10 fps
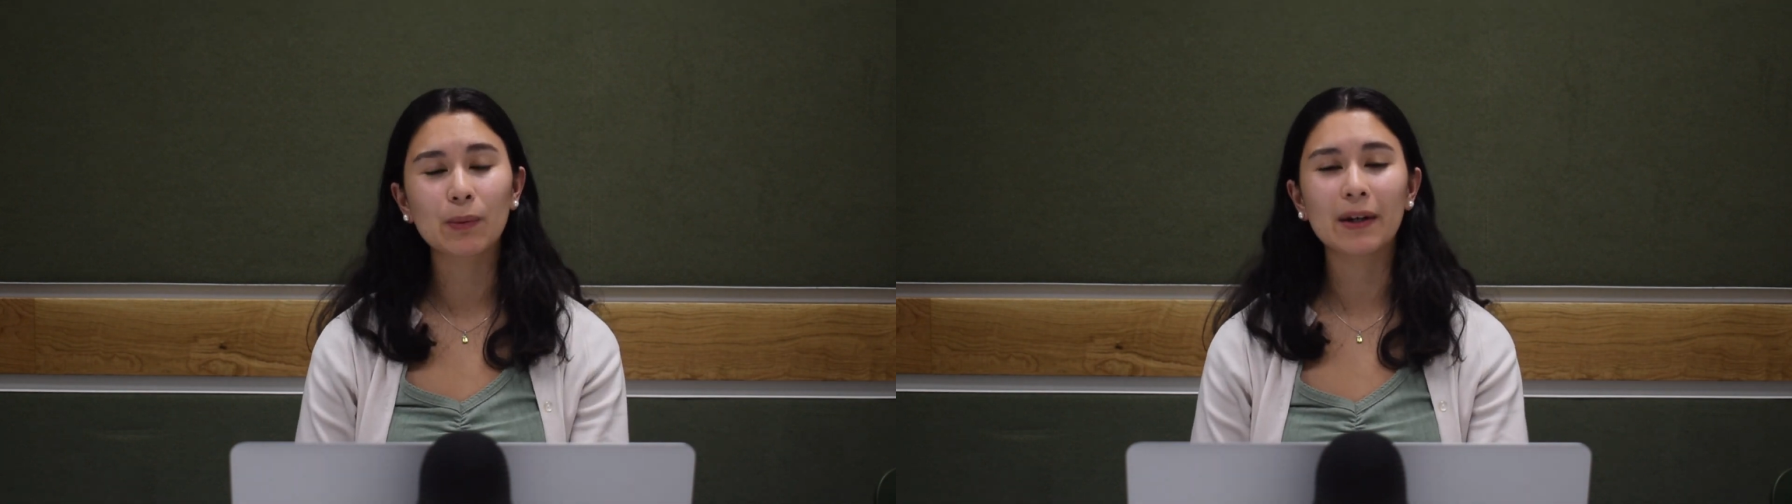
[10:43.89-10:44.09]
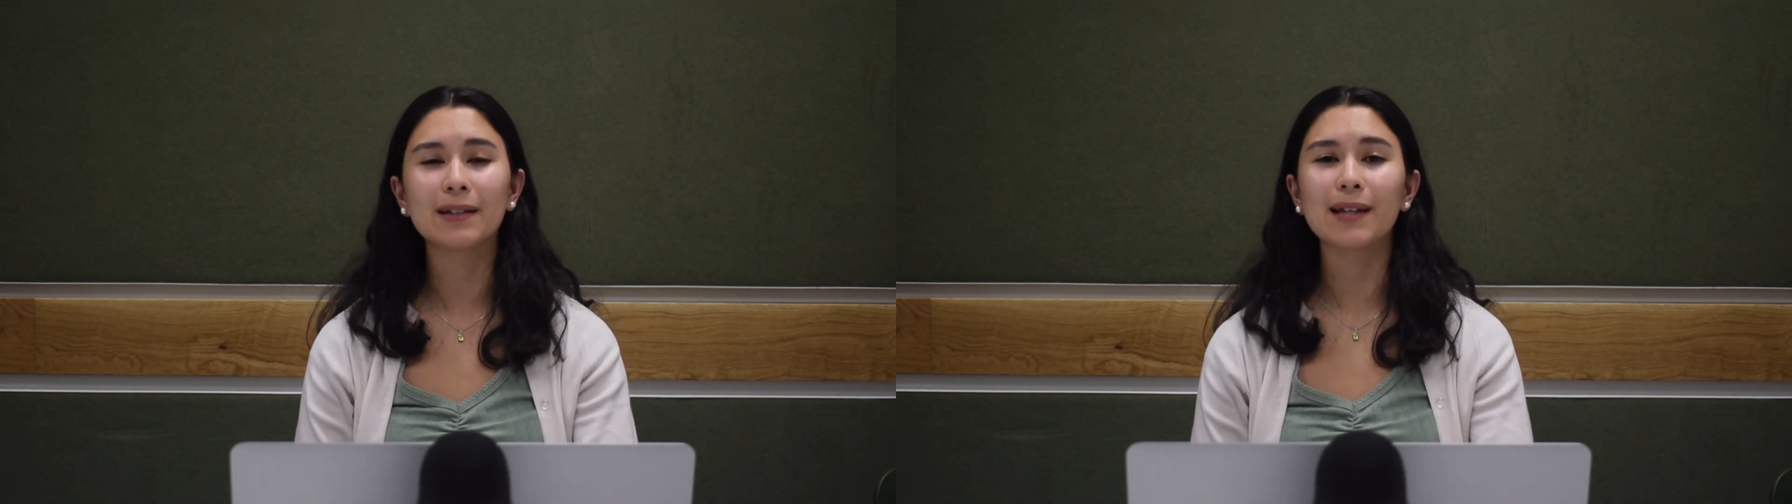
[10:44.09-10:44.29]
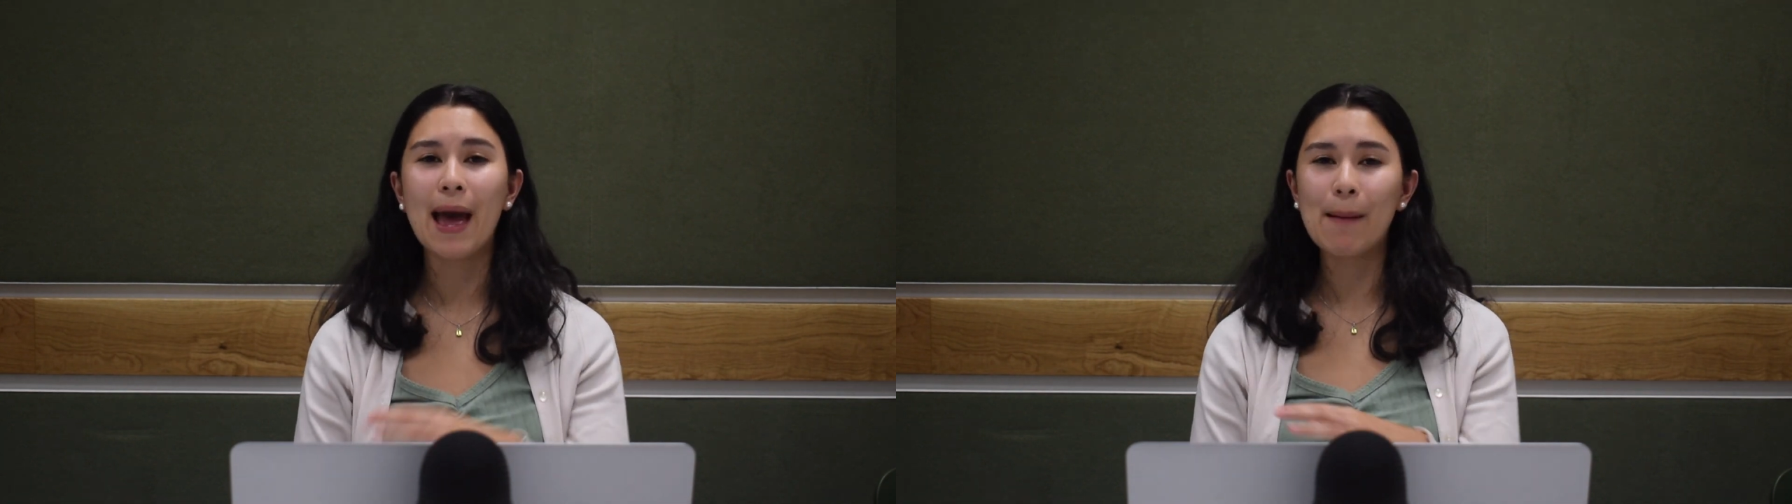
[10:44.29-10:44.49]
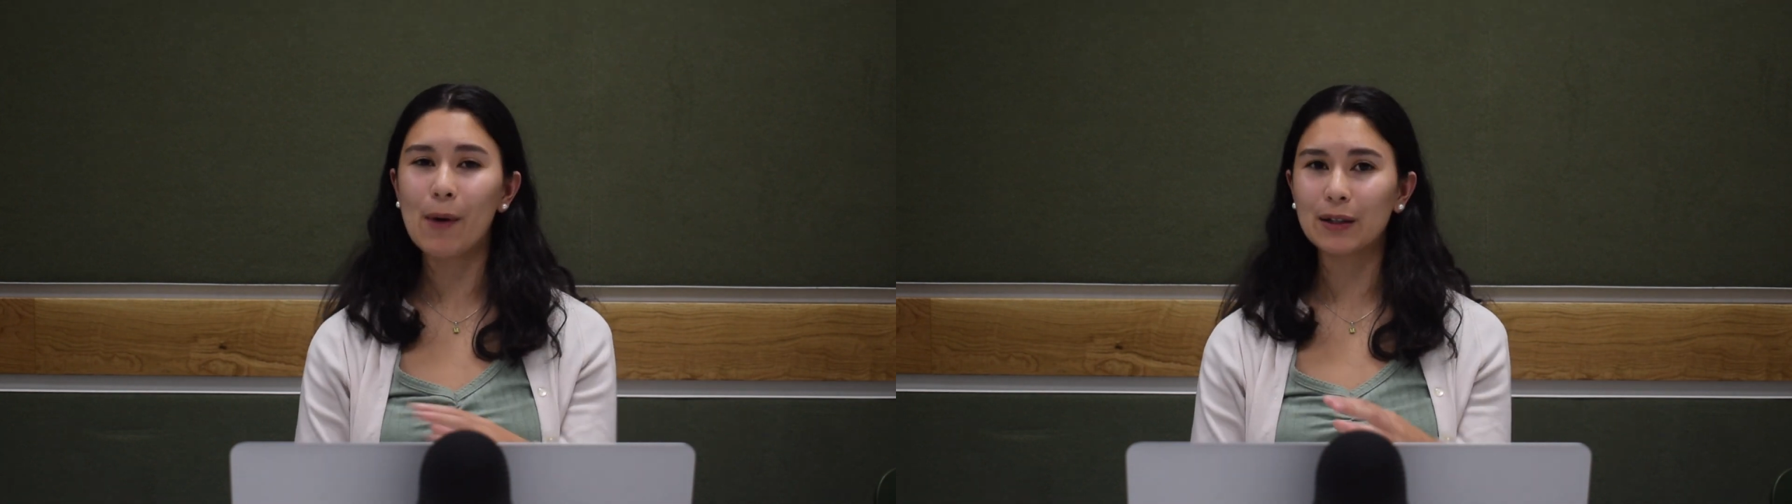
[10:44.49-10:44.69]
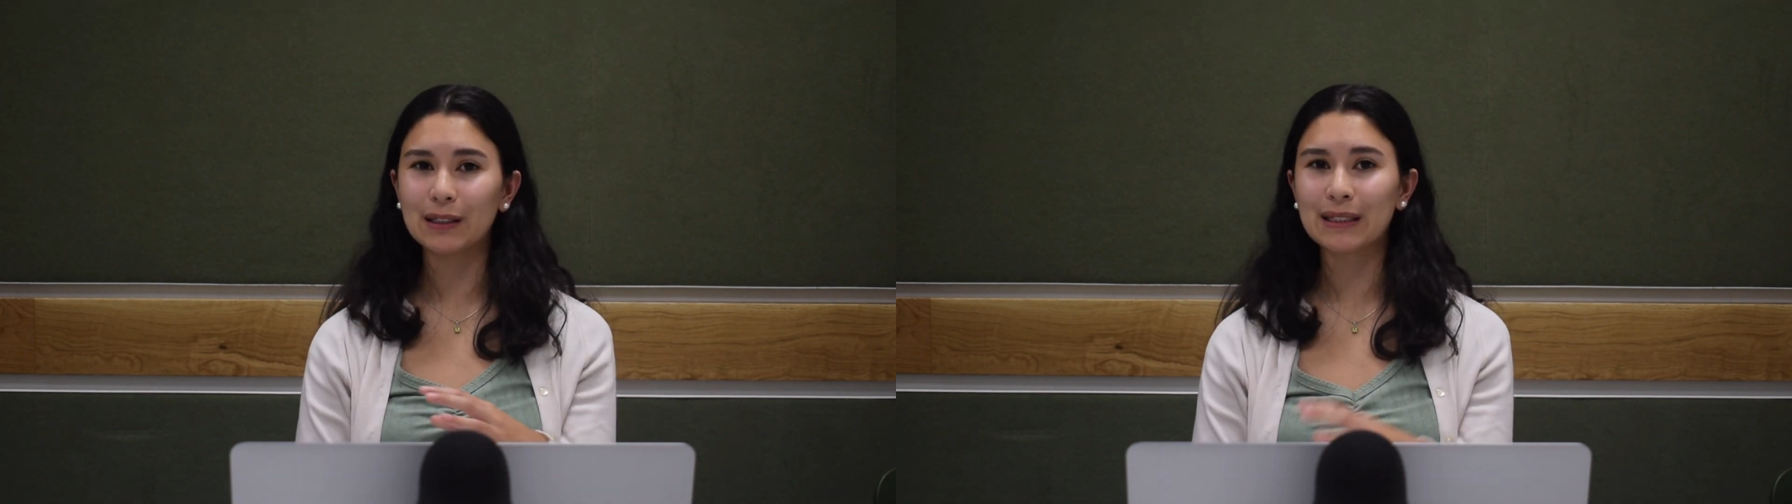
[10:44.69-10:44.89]
whereas
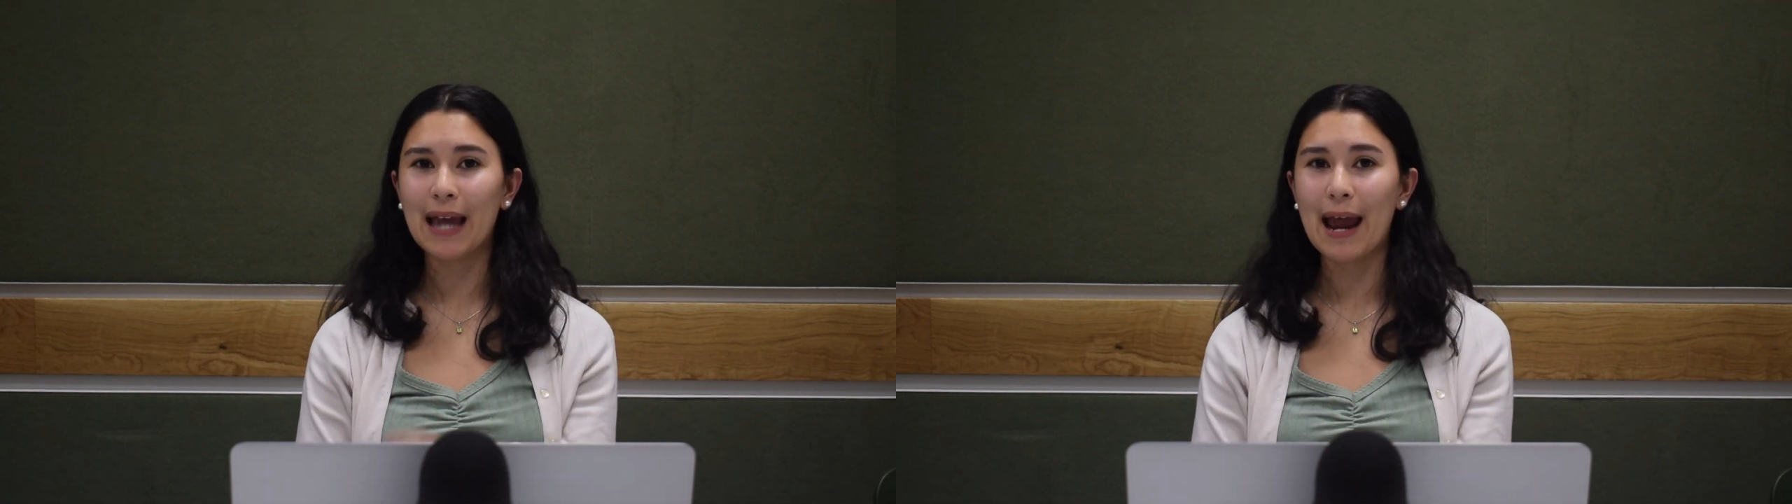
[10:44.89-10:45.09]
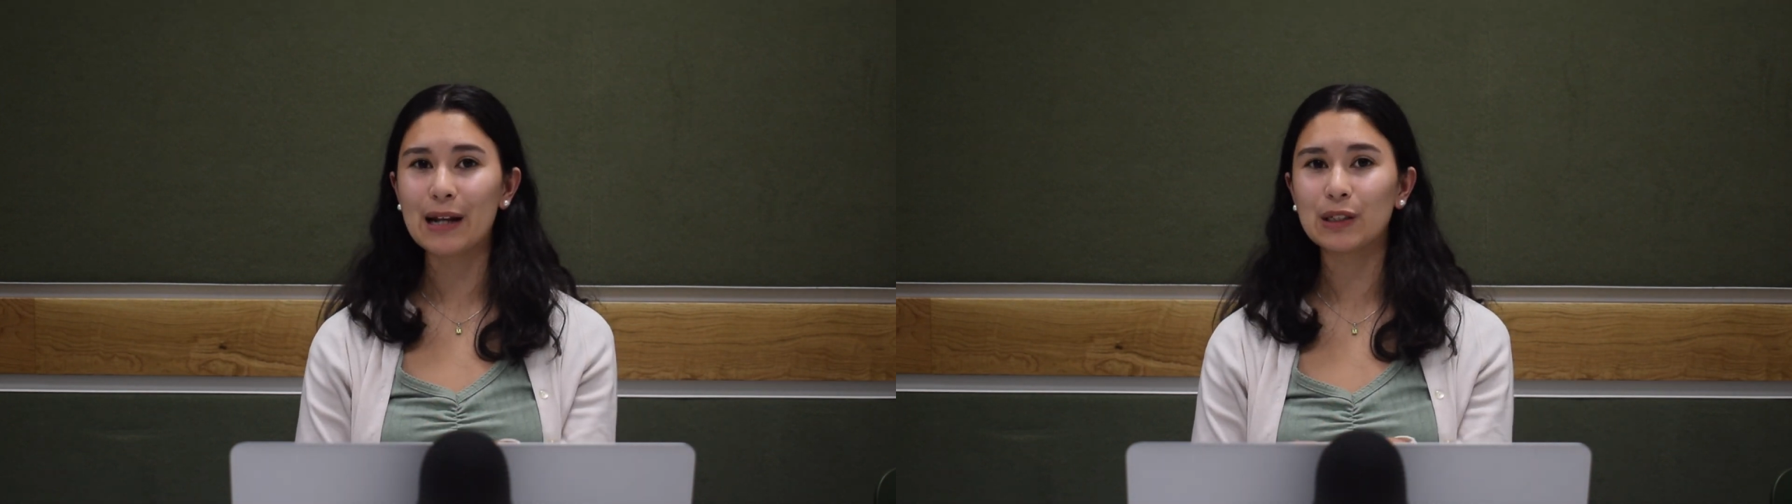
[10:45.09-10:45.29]
AMBOSS is catered